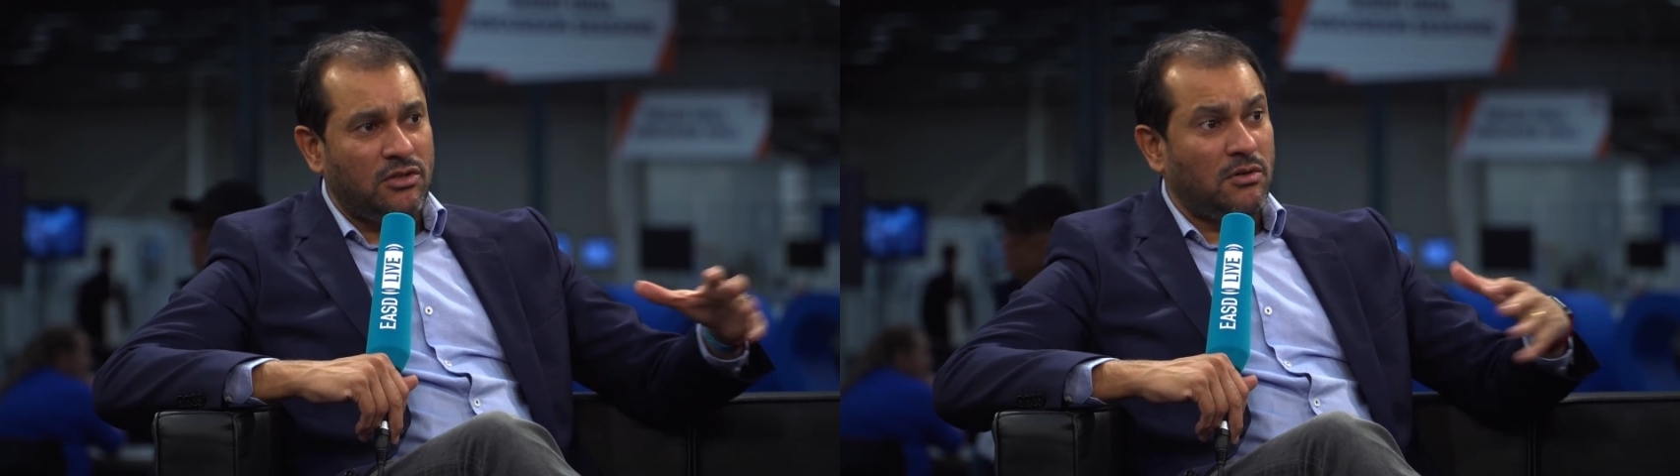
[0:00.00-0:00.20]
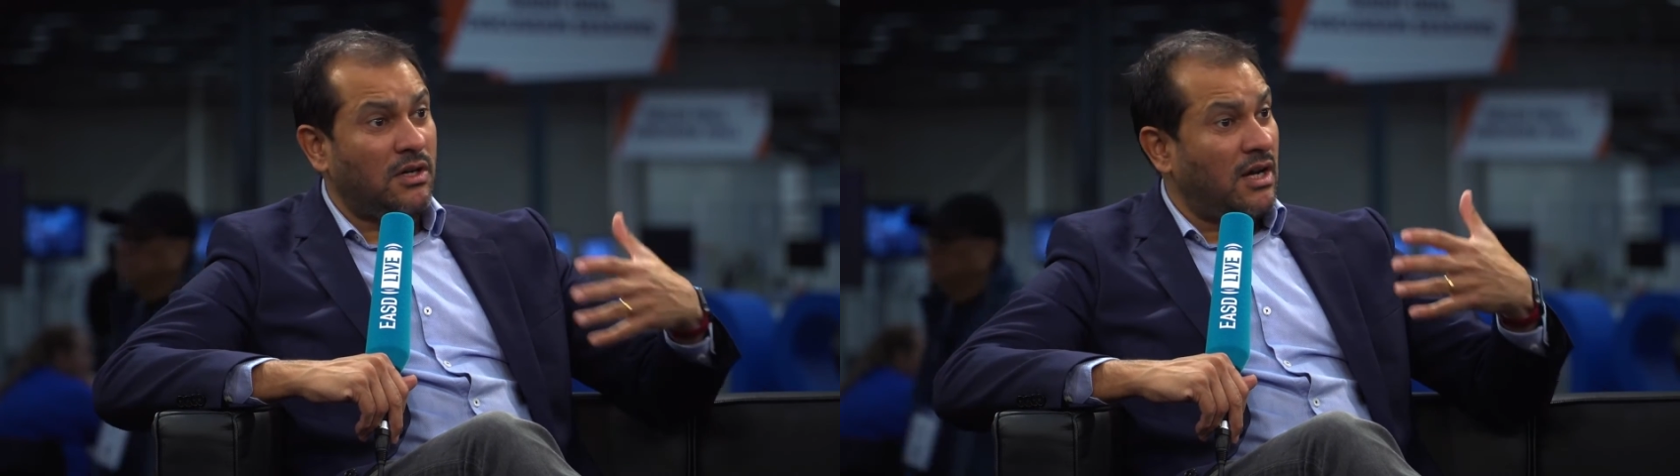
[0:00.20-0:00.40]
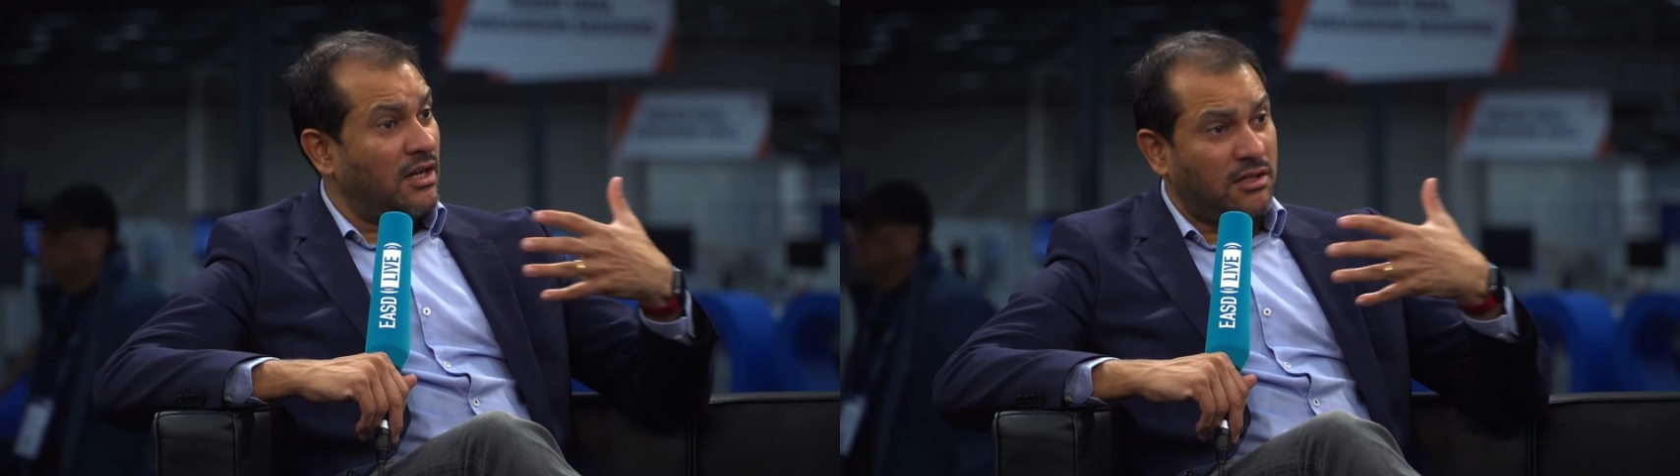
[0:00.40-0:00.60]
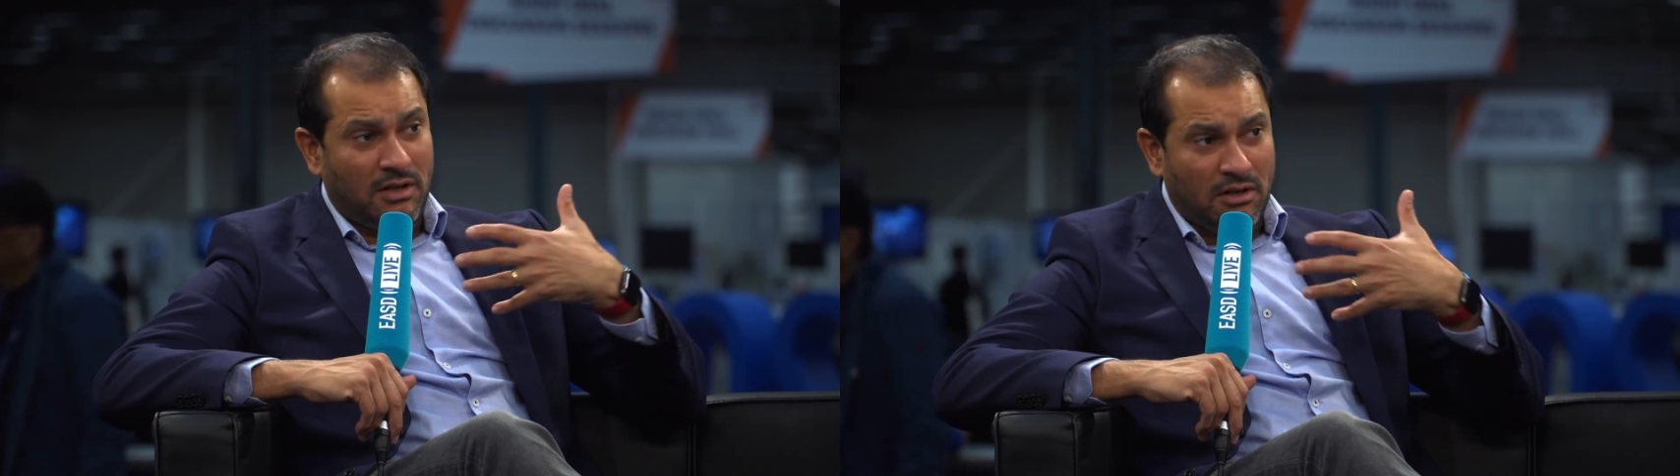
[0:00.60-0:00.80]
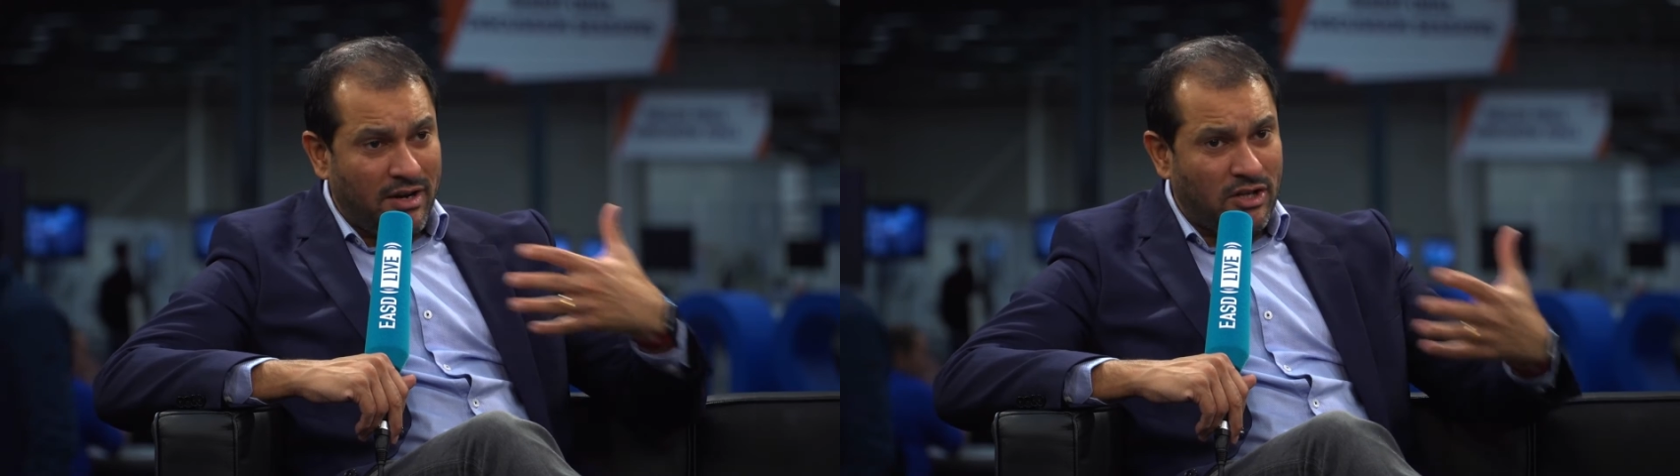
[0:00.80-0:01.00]
who are kind of
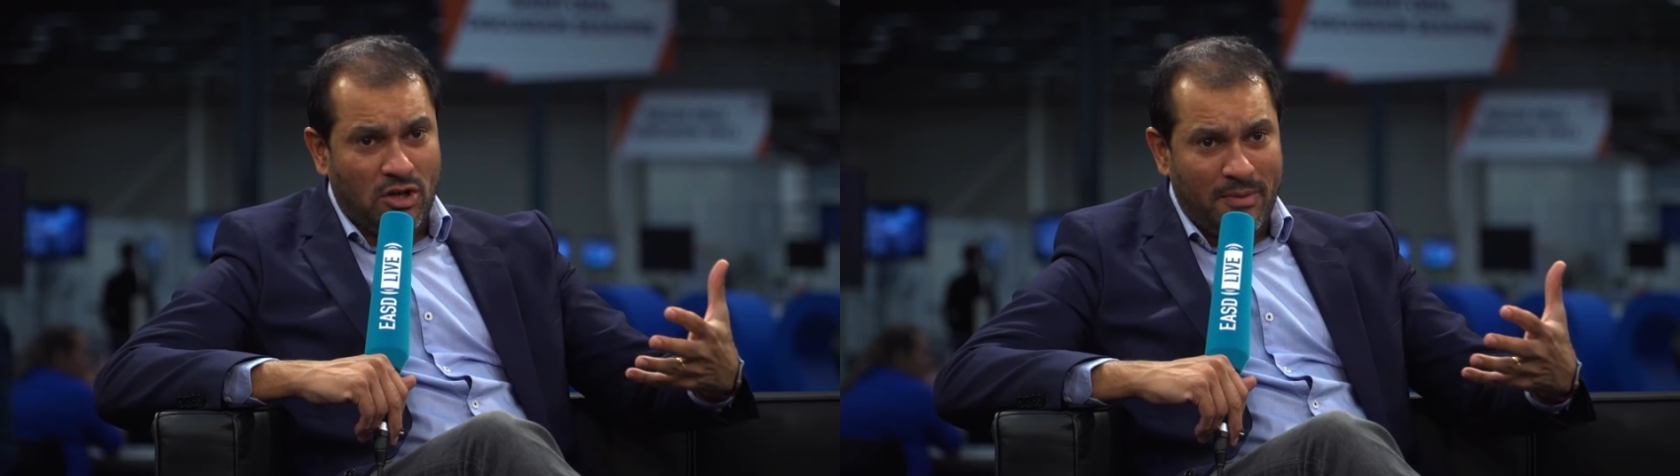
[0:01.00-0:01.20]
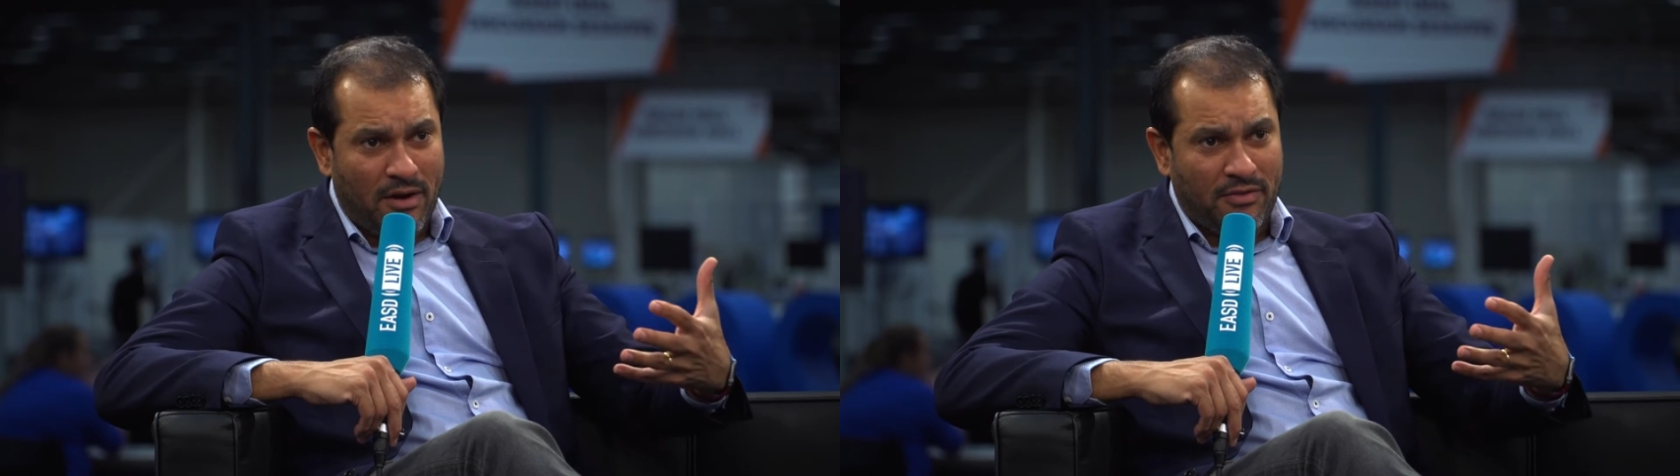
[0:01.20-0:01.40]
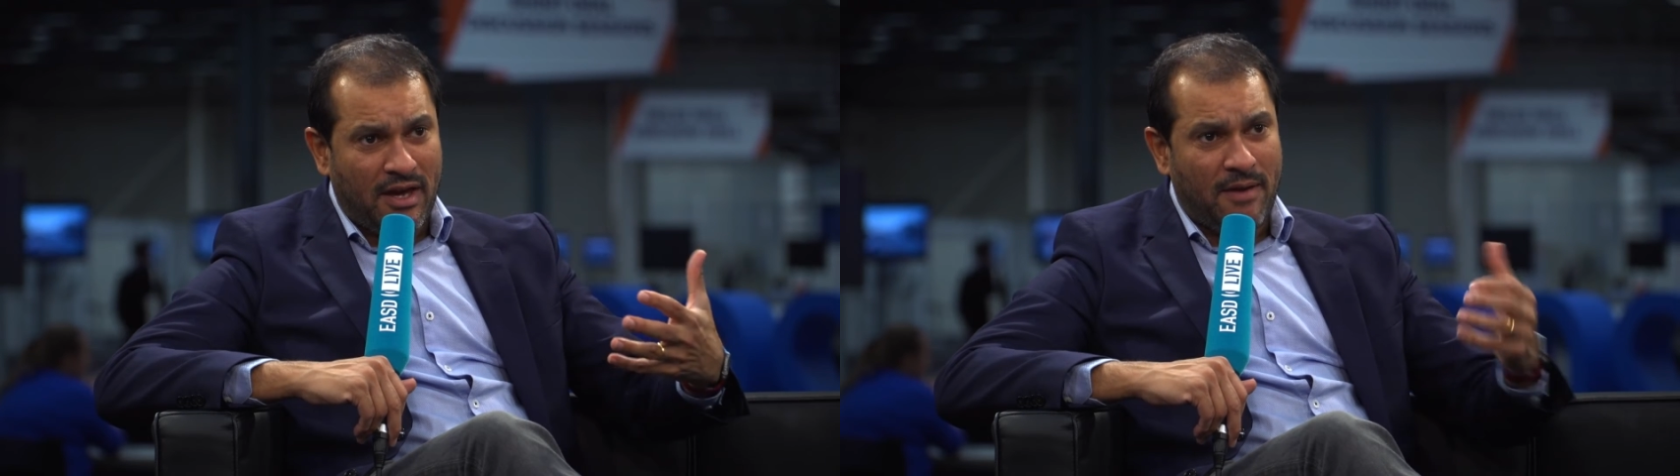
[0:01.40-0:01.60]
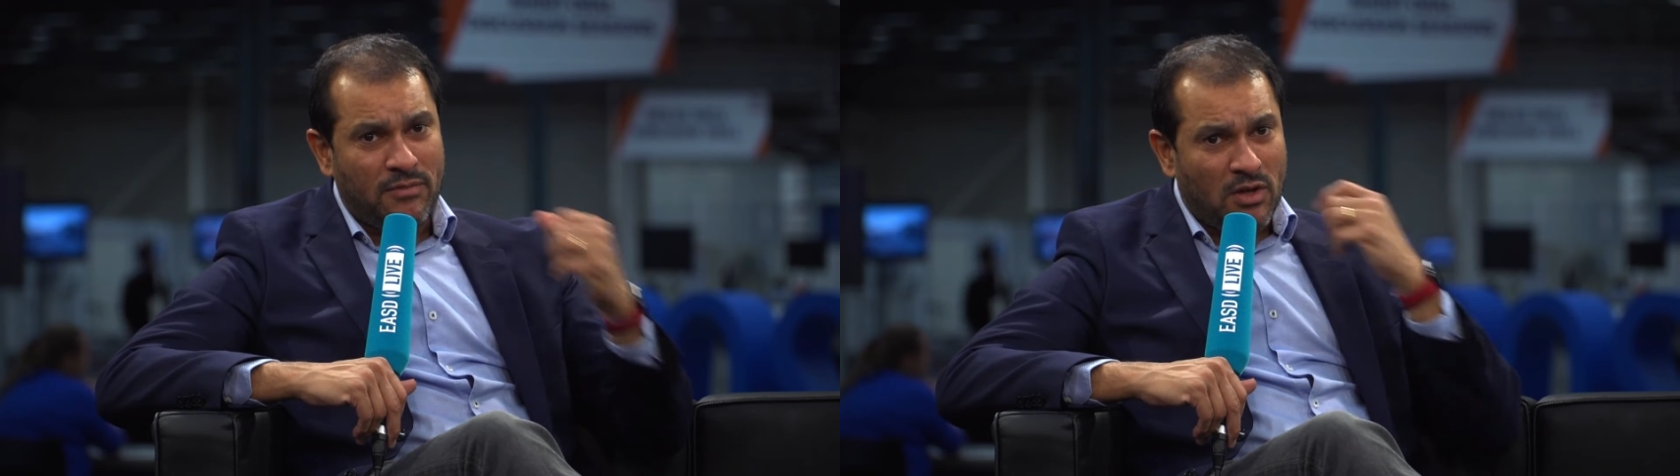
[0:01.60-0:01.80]
doing a great job out there,